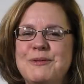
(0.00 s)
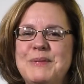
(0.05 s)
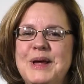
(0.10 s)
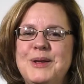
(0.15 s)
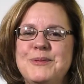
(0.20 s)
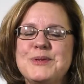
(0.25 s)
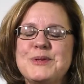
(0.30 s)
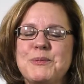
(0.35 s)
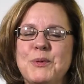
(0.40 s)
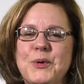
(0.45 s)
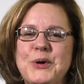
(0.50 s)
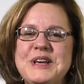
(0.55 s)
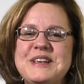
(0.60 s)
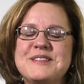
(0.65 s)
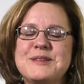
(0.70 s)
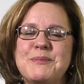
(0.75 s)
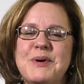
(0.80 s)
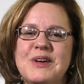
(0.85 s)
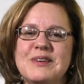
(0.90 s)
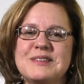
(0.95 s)
my name is
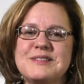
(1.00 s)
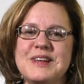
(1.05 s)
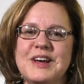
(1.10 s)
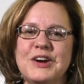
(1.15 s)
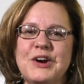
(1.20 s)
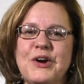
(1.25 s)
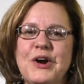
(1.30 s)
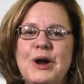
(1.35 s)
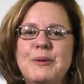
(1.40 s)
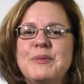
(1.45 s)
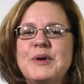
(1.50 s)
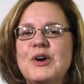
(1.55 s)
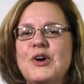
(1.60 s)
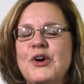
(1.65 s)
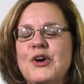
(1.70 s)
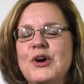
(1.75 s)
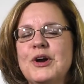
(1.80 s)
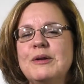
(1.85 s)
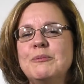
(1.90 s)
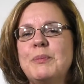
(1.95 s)
Moks-Unger. I'm the
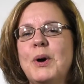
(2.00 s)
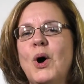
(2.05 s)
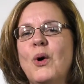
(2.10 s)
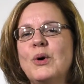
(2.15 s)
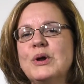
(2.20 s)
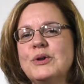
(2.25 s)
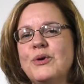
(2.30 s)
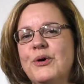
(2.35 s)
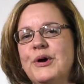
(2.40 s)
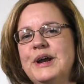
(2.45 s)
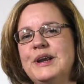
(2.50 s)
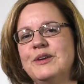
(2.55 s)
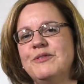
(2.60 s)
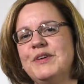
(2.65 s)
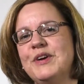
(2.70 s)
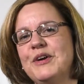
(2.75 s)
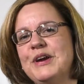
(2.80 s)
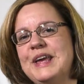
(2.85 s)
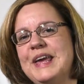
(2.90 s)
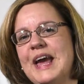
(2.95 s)
current Poet Laureate of
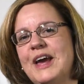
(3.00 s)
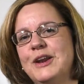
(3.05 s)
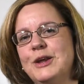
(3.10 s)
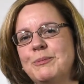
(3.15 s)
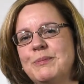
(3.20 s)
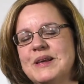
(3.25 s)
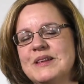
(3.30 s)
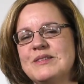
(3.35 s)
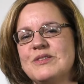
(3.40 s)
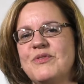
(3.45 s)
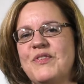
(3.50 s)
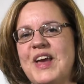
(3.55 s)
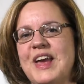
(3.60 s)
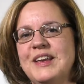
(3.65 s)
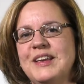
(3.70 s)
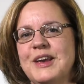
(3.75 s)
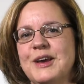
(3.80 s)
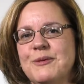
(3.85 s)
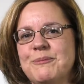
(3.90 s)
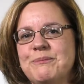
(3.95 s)
Erie County,
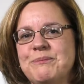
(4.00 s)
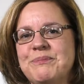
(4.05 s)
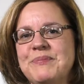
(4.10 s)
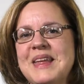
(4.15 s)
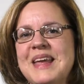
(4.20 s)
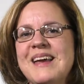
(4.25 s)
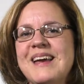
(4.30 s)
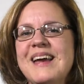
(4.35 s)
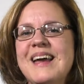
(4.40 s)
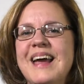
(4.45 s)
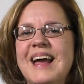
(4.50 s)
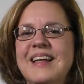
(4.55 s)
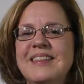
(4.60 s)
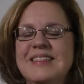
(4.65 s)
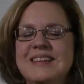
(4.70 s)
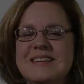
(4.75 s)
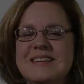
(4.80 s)
Pennsylvania. And